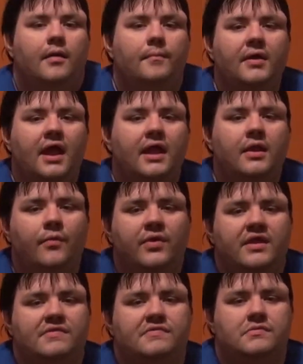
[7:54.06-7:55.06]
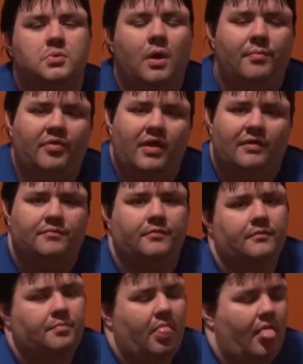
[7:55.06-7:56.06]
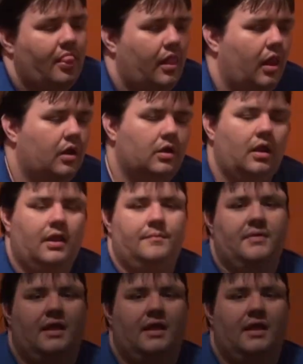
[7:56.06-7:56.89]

but I know it is troubling for little